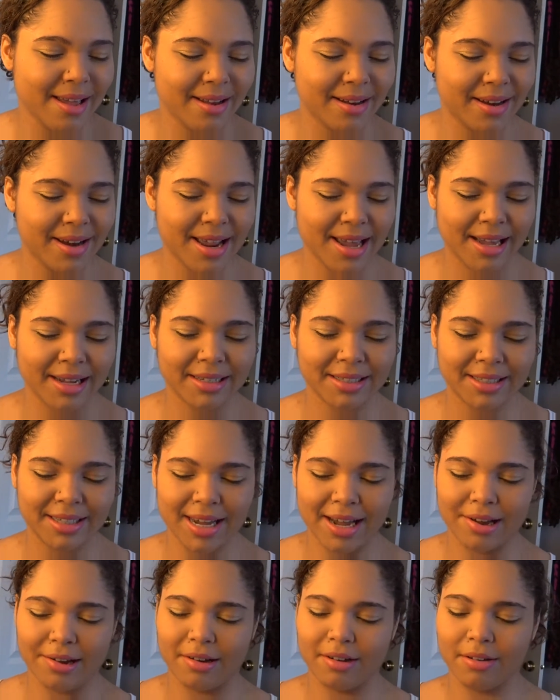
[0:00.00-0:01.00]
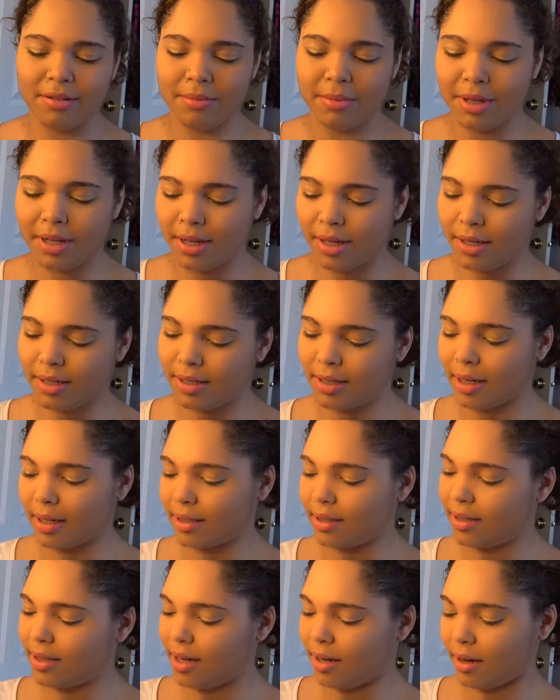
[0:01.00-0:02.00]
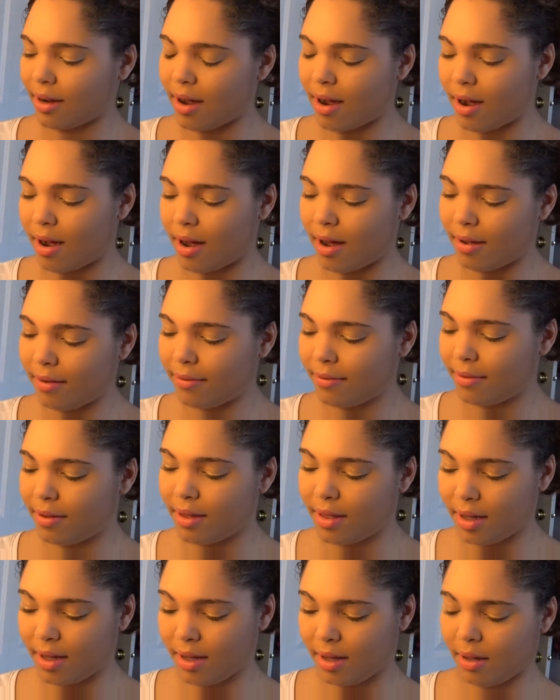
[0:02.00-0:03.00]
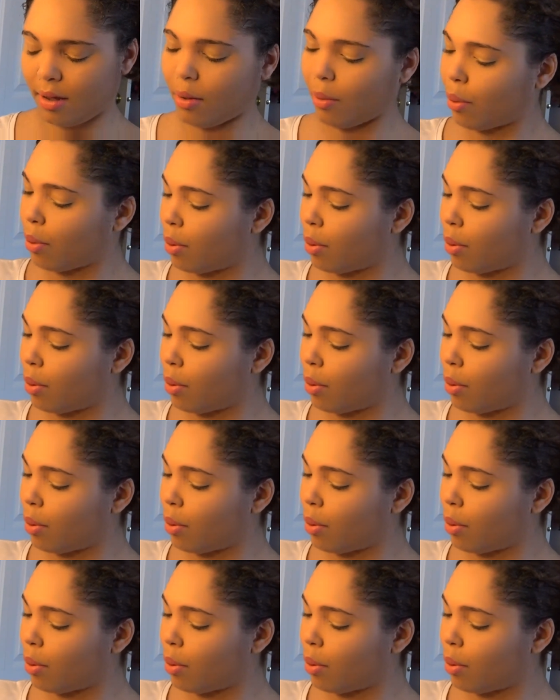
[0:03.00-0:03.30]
Next, I'll be dusting off the